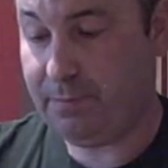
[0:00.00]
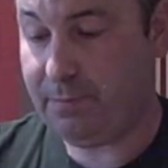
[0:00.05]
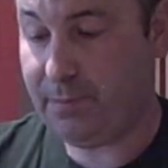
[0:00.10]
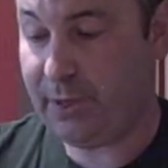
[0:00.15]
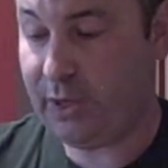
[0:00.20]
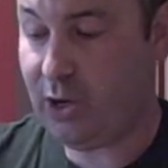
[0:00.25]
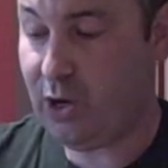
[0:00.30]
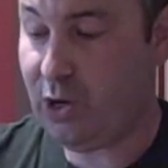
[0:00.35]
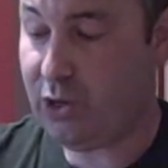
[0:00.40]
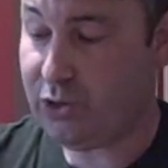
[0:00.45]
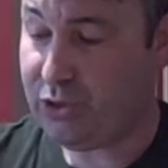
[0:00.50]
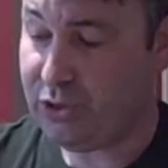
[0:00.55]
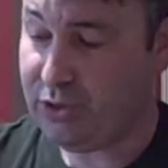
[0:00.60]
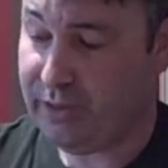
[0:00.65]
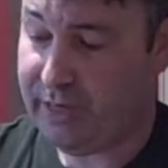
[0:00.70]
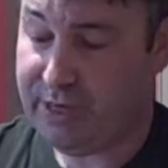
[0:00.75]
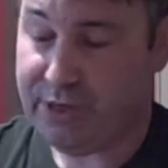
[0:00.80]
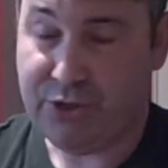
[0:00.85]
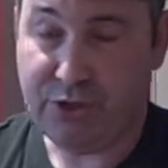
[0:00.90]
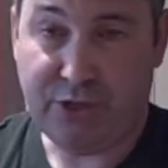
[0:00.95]
because
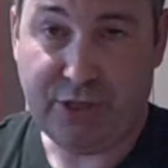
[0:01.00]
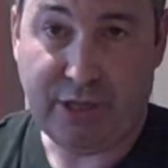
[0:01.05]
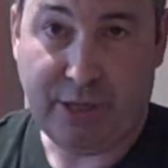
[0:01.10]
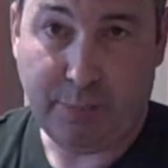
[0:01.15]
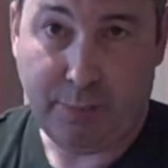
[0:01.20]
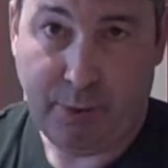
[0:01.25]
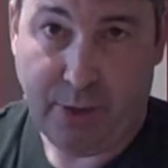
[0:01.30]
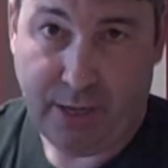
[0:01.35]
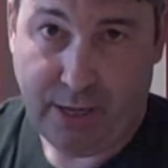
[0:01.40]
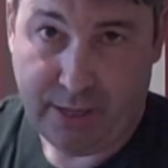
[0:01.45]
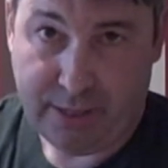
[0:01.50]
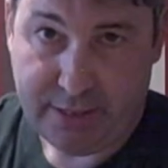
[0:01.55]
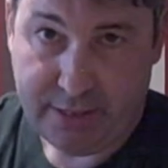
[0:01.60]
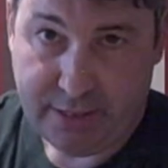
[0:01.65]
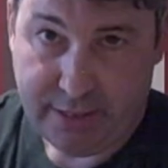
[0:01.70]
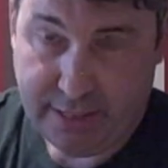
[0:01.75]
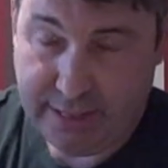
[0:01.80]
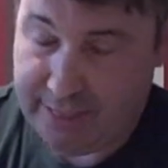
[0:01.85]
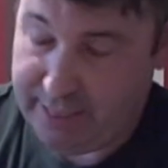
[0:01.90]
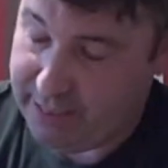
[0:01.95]
the interesting
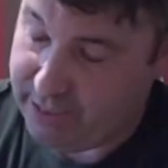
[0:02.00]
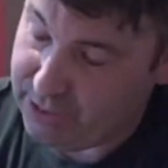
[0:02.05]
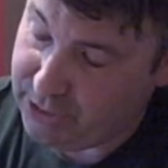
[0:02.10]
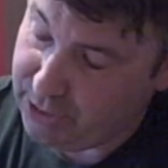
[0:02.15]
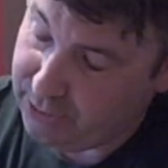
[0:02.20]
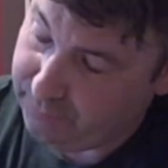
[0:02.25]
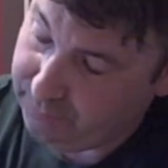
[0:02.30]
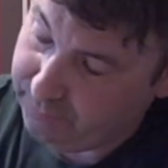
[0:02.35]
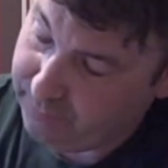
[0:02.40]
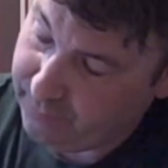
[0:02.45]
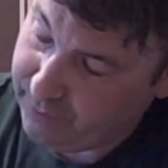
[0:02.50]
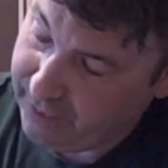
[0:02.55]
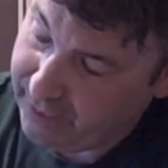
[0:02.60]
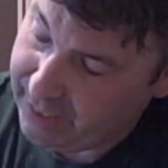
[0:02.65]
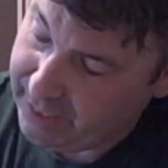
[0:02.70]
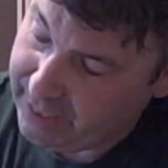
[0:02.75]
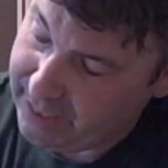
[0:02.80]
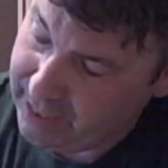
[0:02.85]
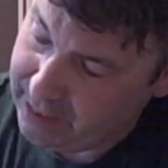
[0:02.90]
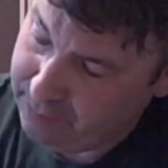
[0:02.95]
part is
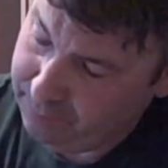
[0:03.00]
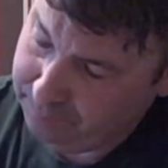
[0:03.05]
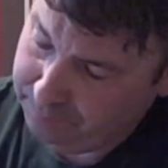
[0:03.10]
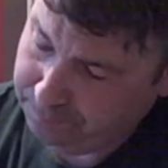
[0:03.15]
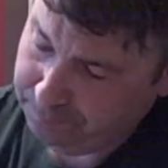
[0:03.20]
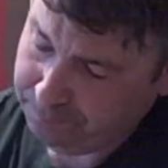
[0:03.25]
here.